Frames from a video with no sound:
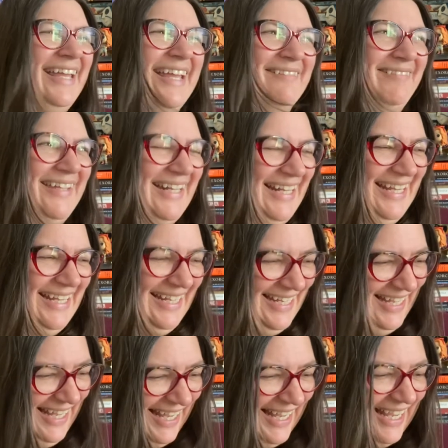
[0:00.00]
okay.
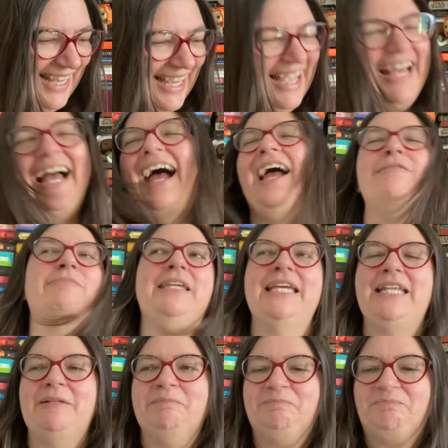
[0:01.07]
I'm kidding.
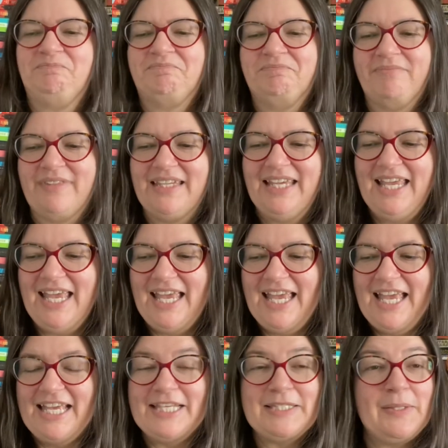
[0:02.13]

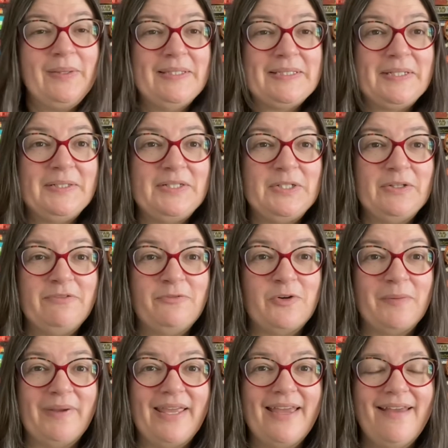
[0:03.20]
So that's going to do it for
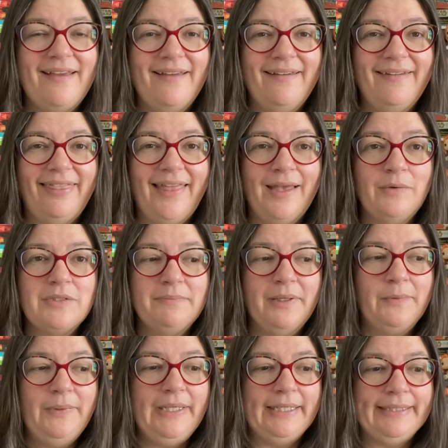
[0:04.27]
me. That was my
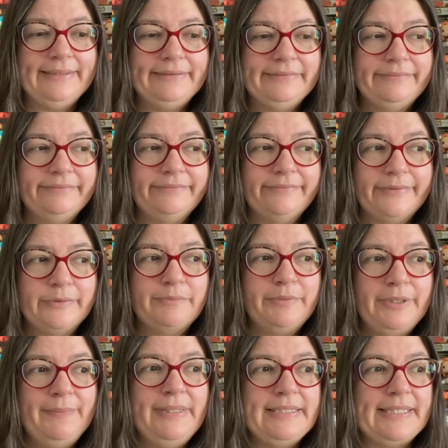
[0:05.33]
week. It was pretty
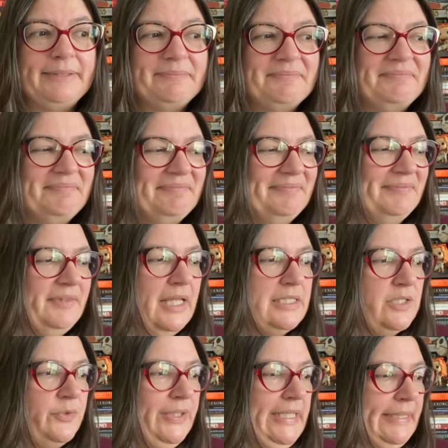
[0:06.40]
busy. Lots
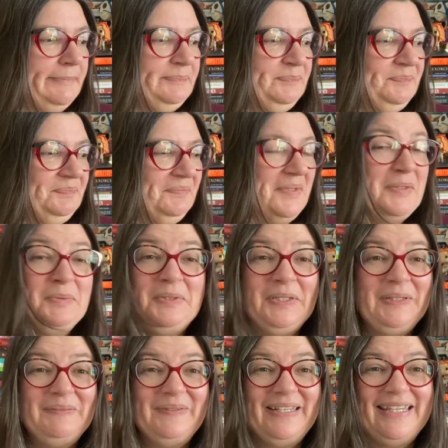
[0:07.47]
of reading. It was a good
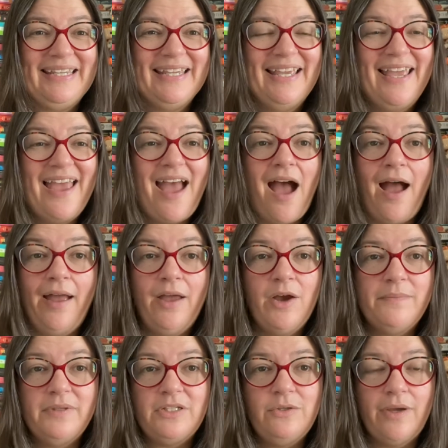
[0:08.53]
week. I hope
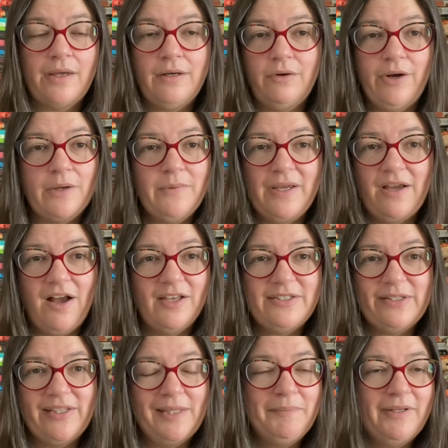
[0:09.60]
that you had a great week also.
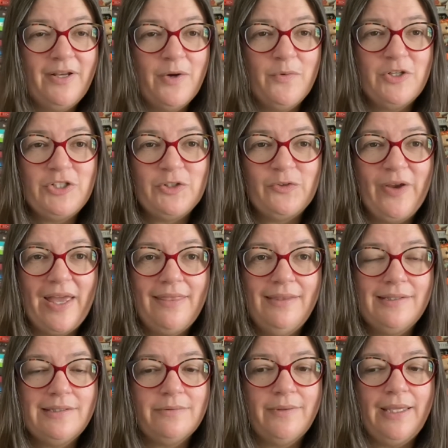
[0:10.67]
Let me know what you read
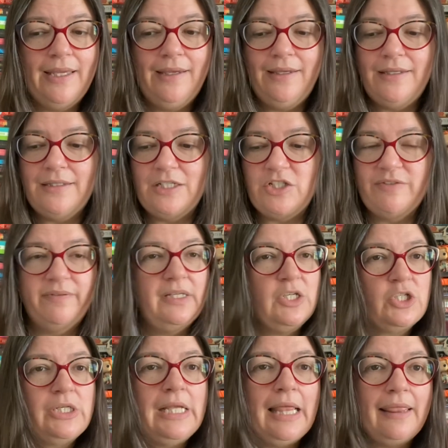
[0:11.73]
this week. Did you finish
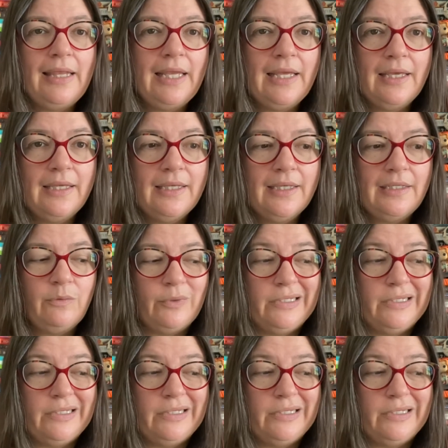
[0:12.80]
anything good? Were you